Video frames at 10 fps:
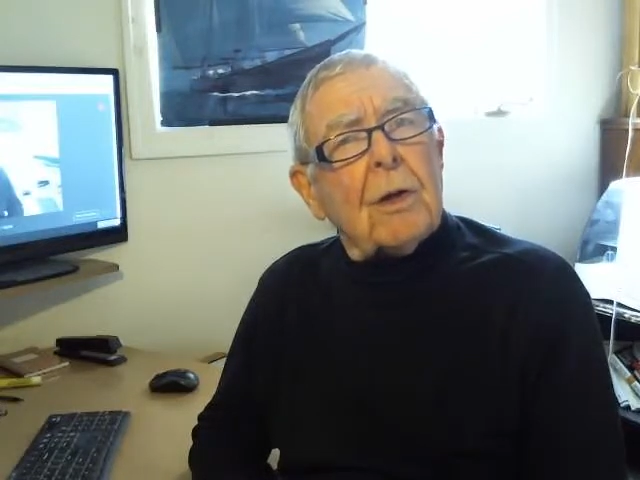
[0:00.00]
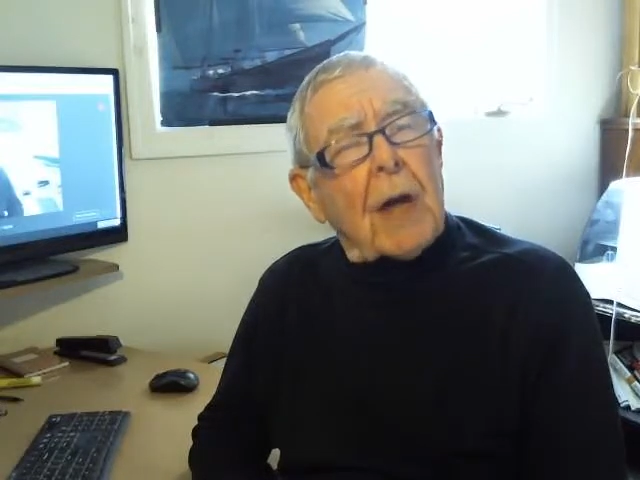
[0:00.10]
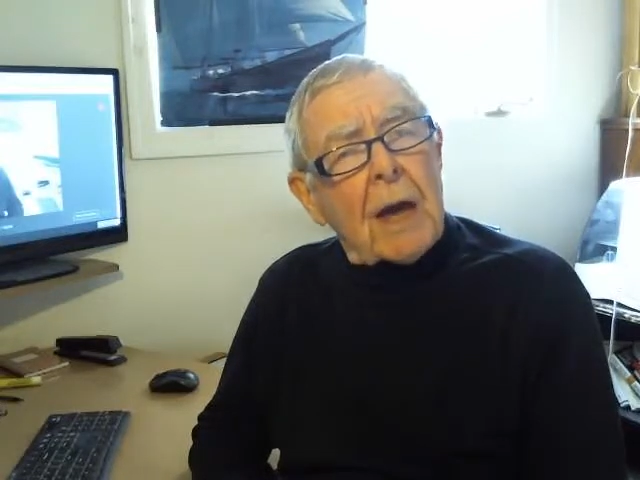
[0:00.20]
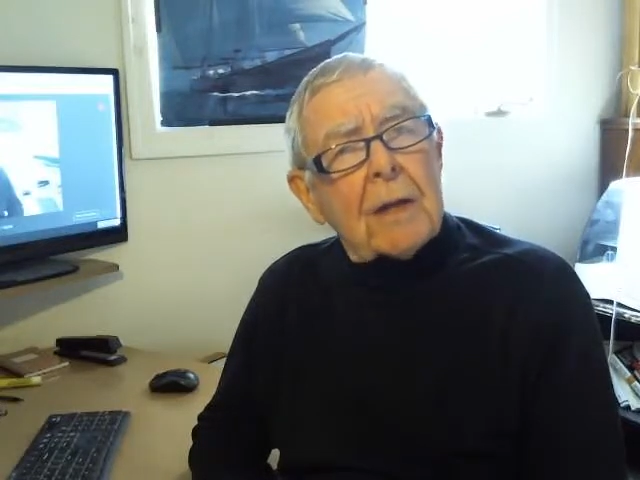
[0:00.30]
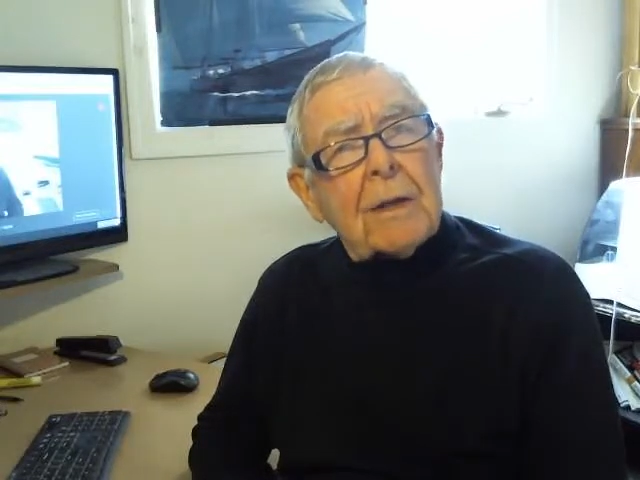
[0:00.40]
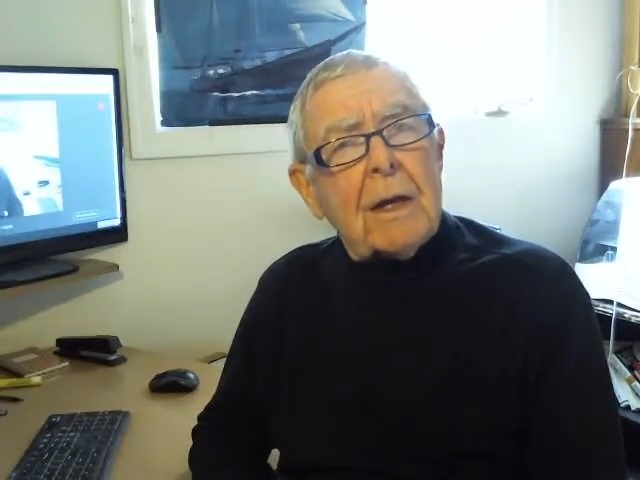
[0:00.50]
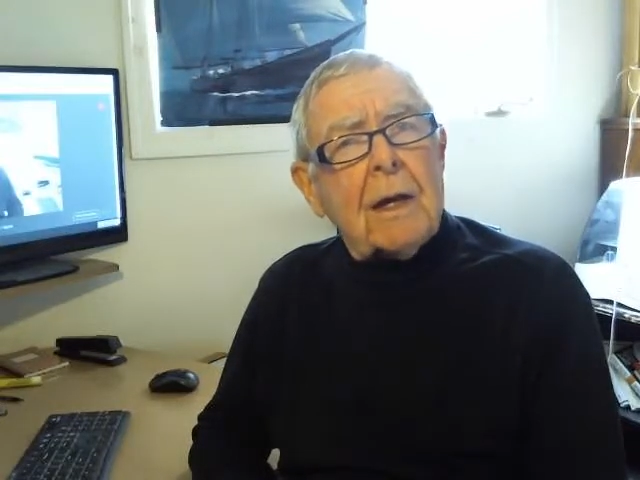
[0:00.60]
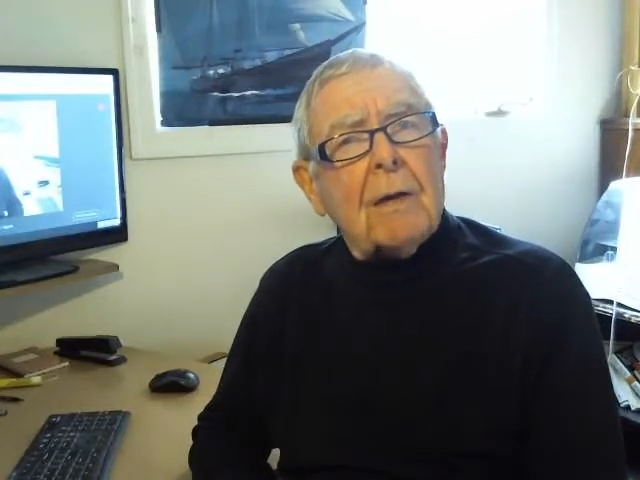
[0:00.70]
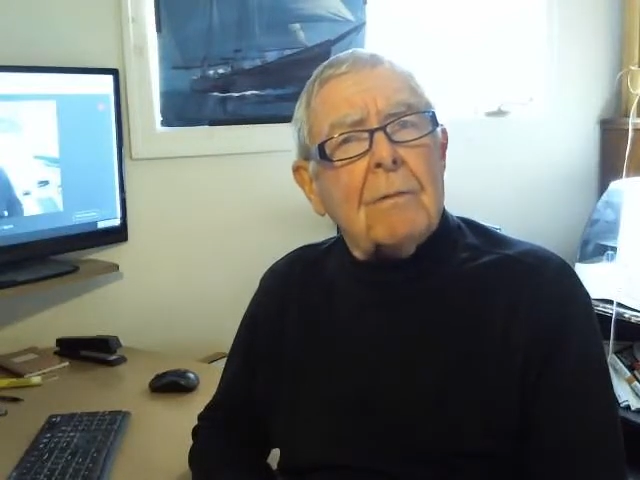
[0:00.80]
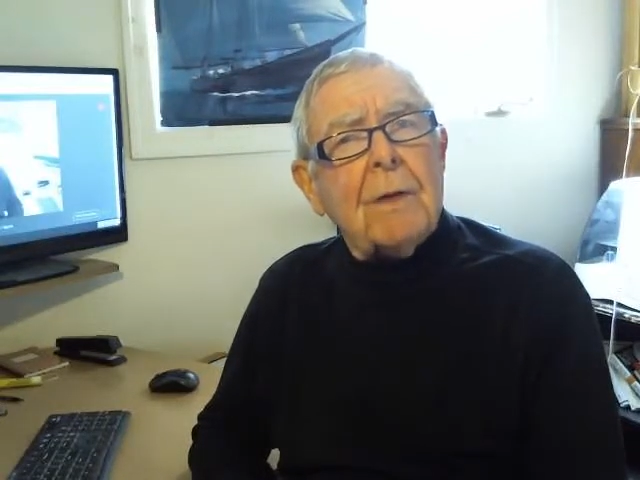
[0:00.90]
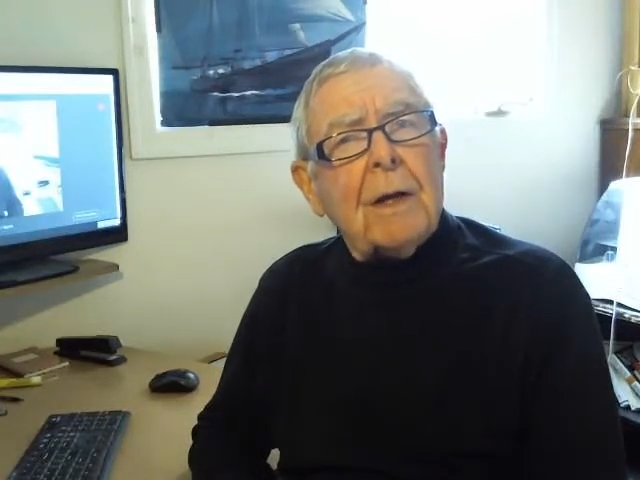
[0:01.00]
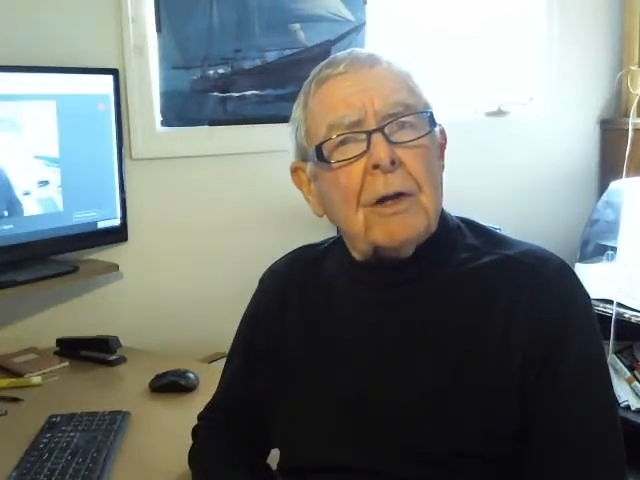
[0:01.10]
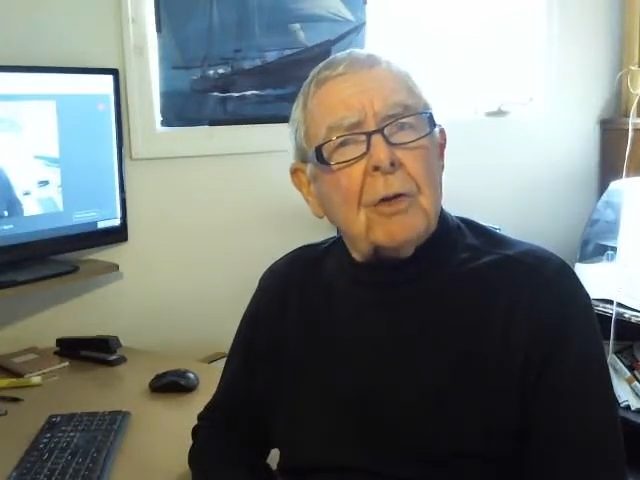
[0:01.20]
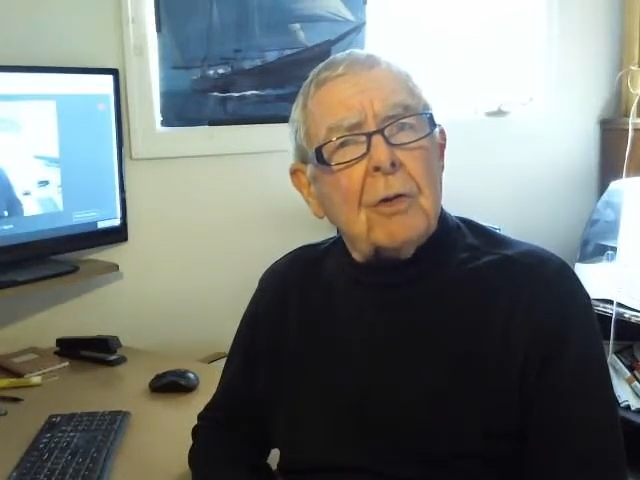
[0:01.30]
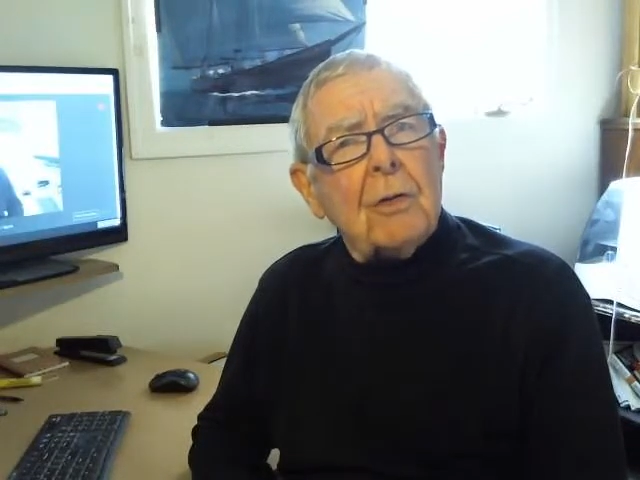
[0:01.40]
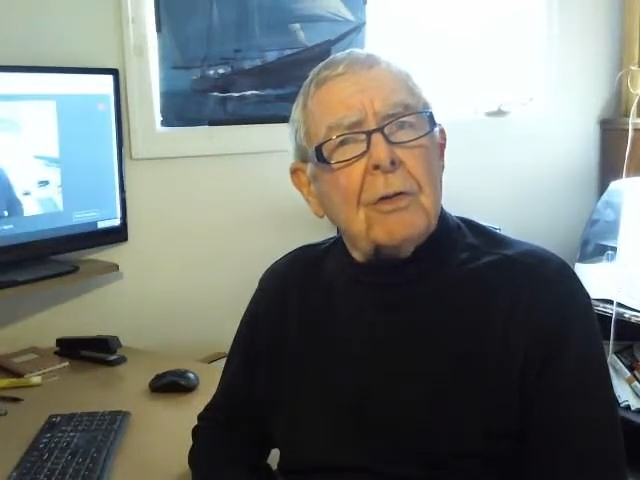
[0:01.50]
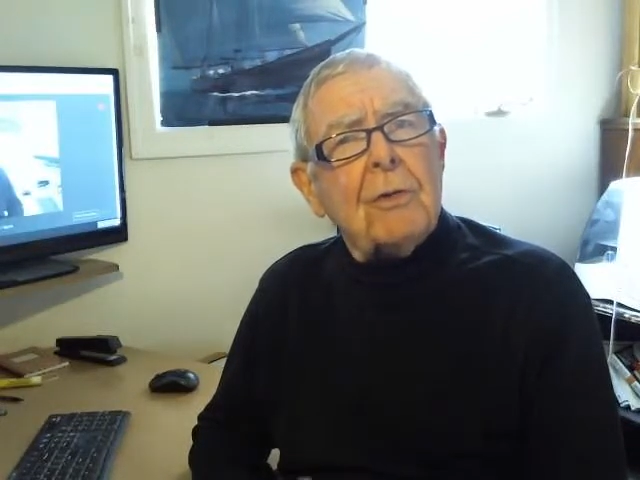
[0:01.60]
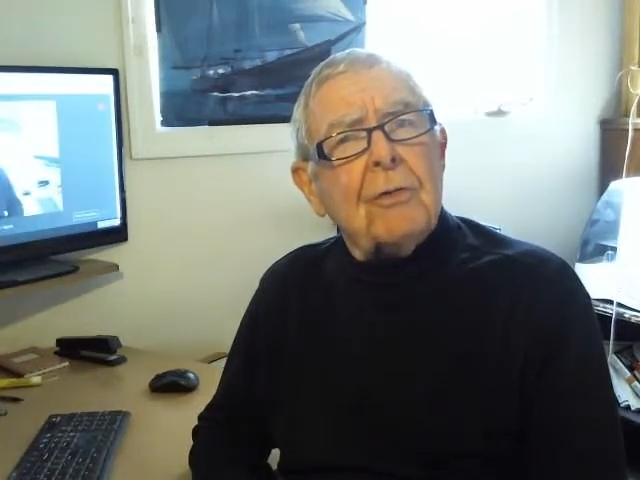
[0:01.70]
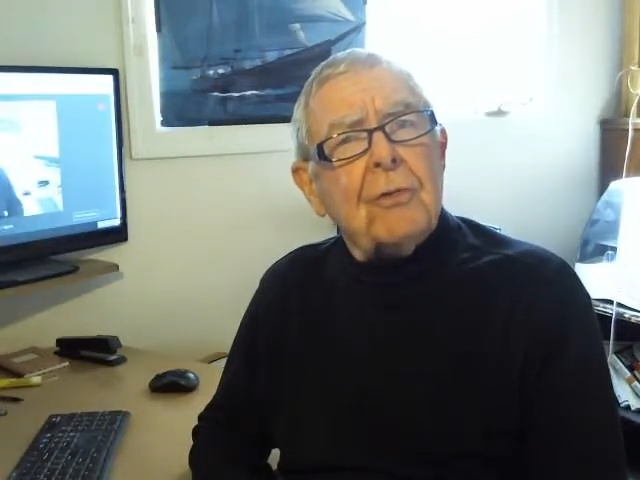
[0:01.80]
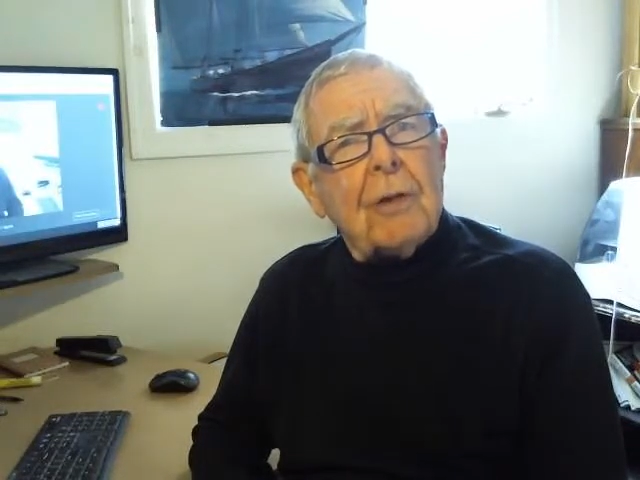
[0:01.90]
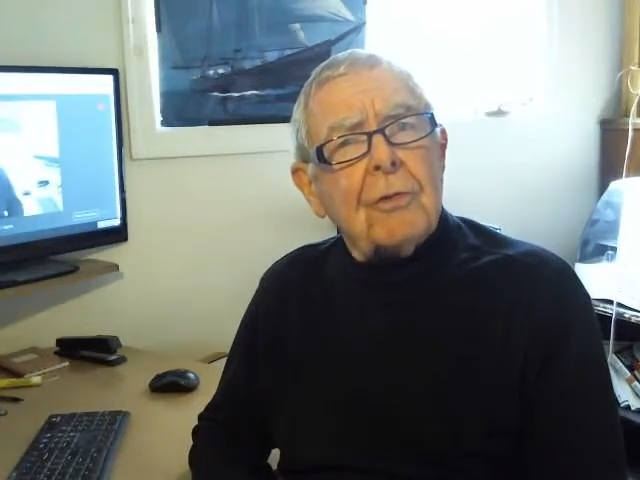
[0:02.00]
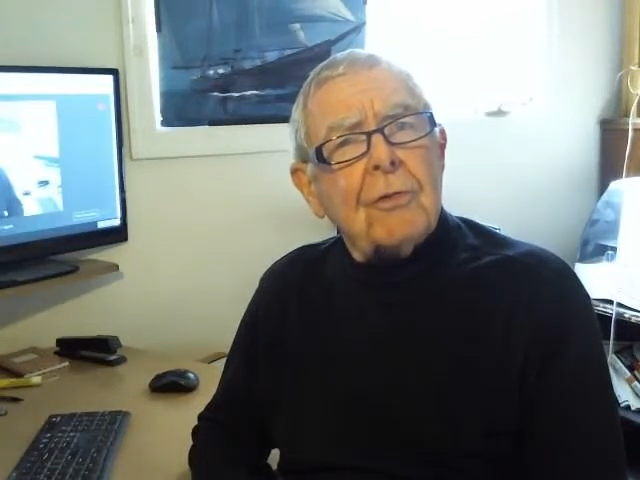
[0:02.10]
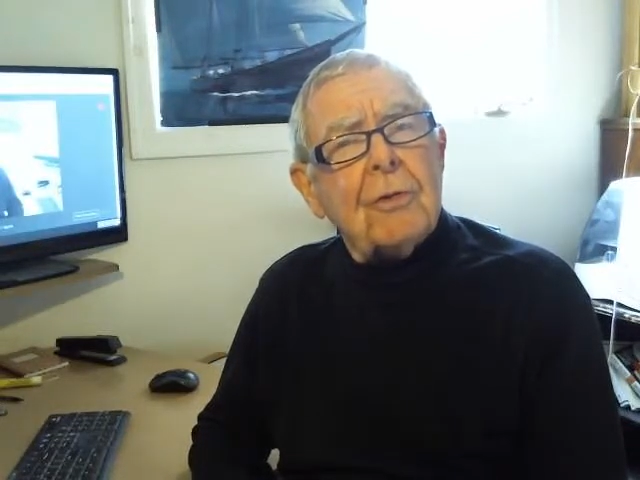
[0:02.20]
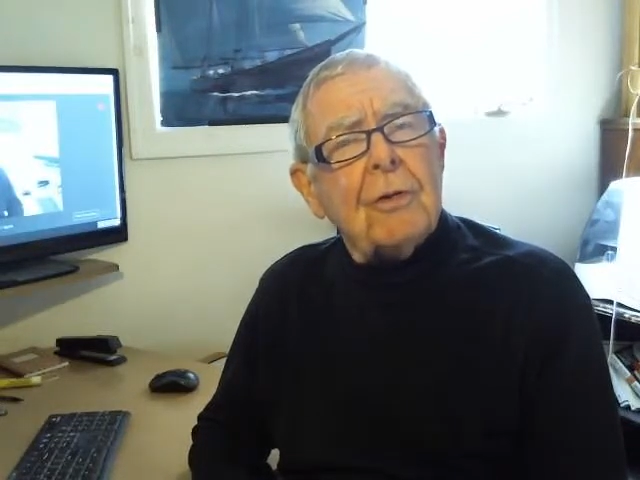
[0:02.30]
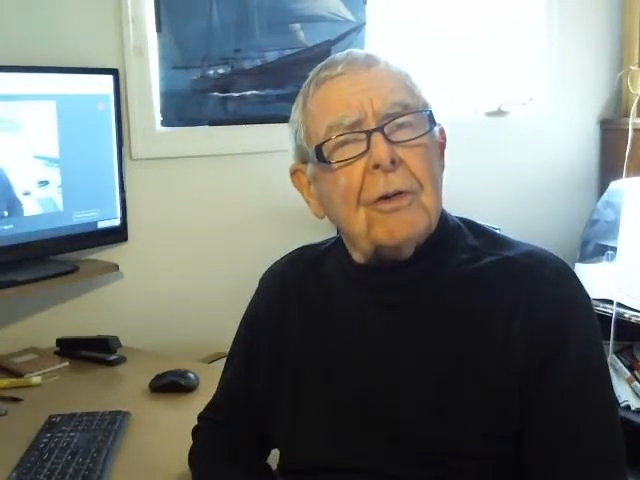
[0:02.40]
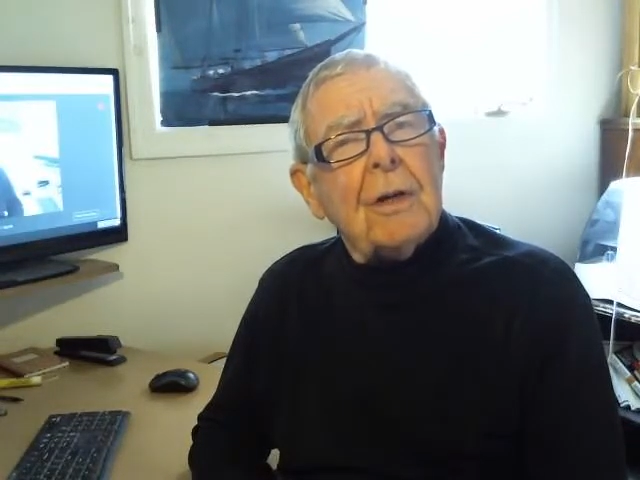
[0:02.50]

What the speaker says: can have a good, just,